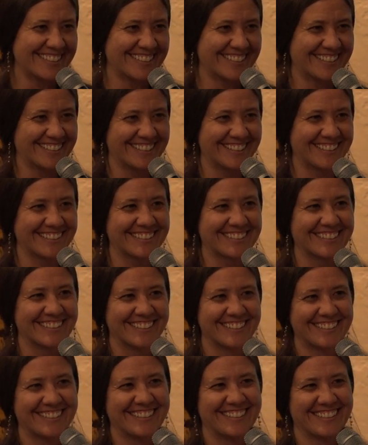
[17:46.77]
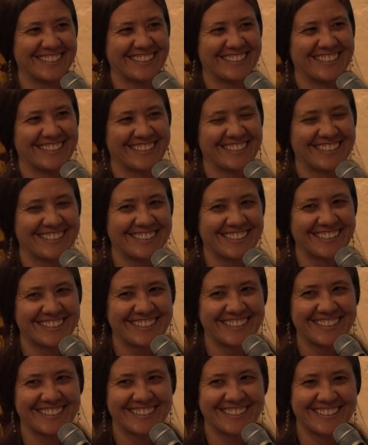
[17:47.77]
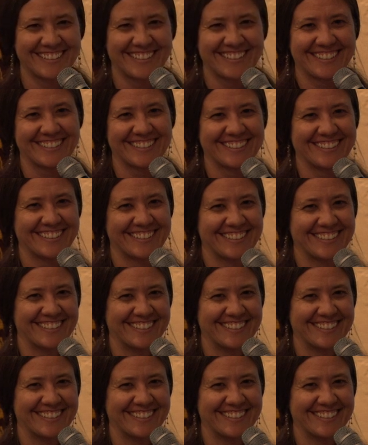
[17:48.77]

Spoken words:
[no speech]